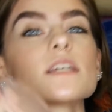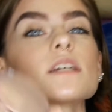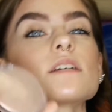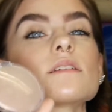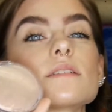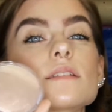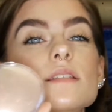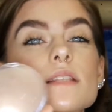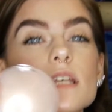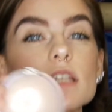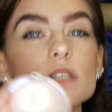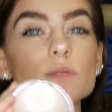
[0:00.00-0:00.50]

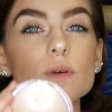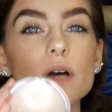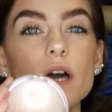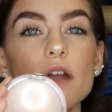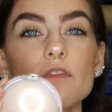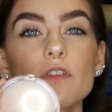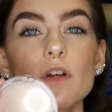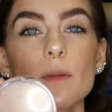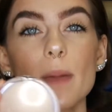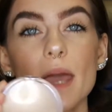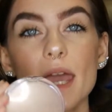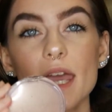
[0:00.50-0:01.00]
There's this
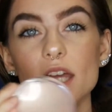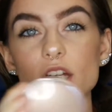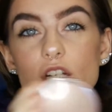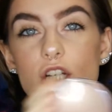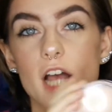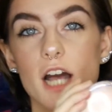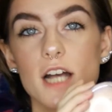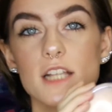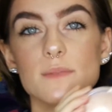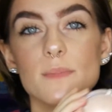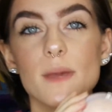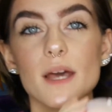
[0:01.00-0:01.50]
one from AH
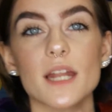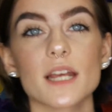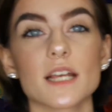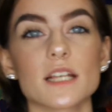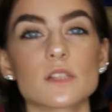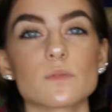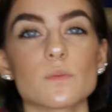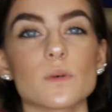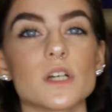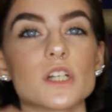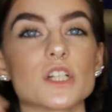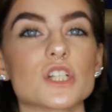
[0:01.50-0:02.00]

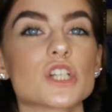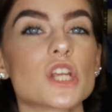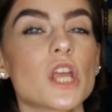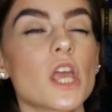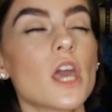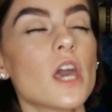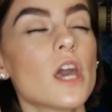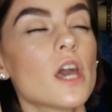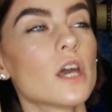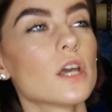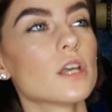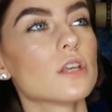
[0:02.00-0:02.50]
Cosmetics which
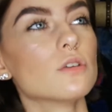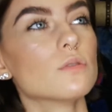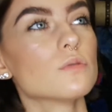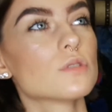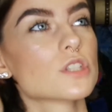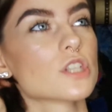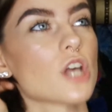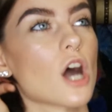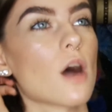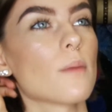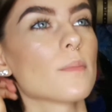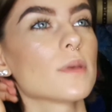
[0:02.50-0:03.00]
you
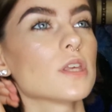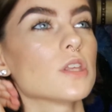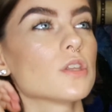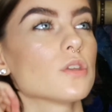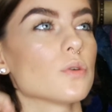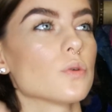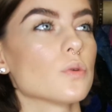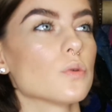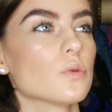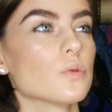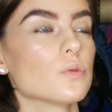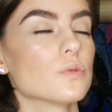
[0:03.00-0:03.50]
saw me
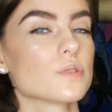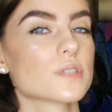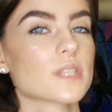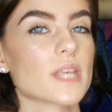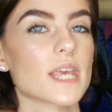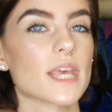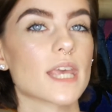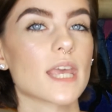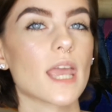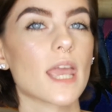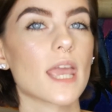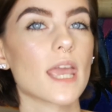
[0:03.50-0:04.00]
use
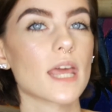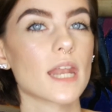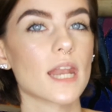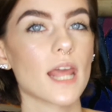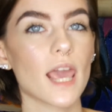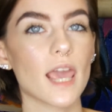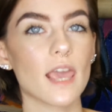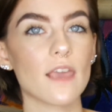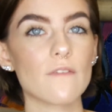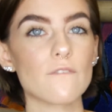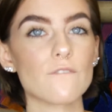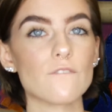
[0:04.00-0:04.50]
in
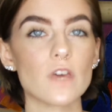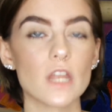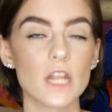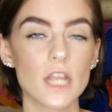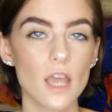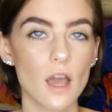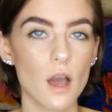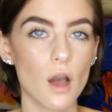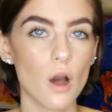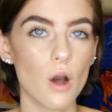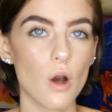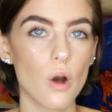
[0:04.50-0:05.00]
a
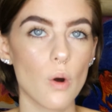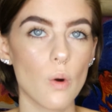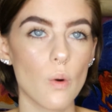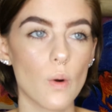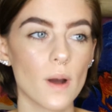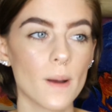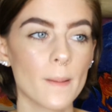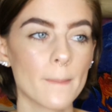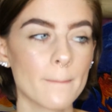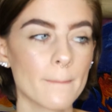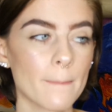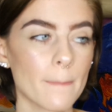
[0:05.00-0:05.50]

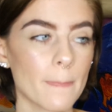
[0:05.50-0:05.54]
video